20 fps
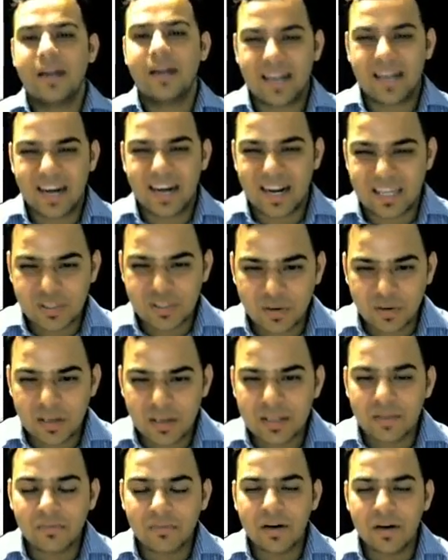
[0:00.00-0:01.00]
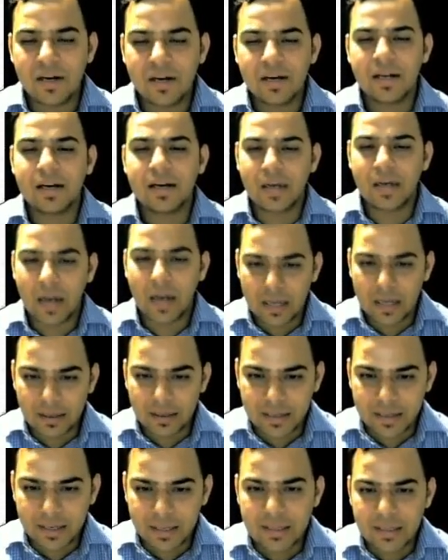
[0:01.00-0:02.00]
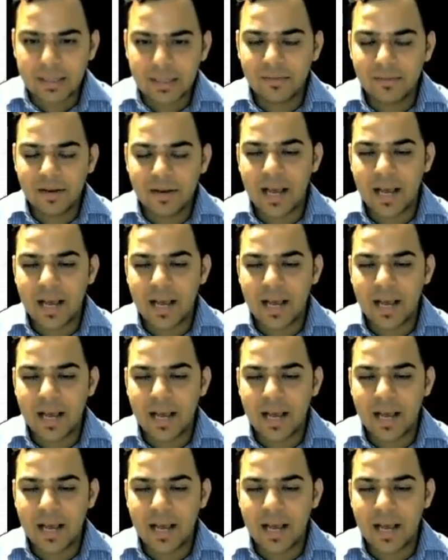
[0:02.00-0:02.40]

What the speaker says: transfer the fund, rather than they will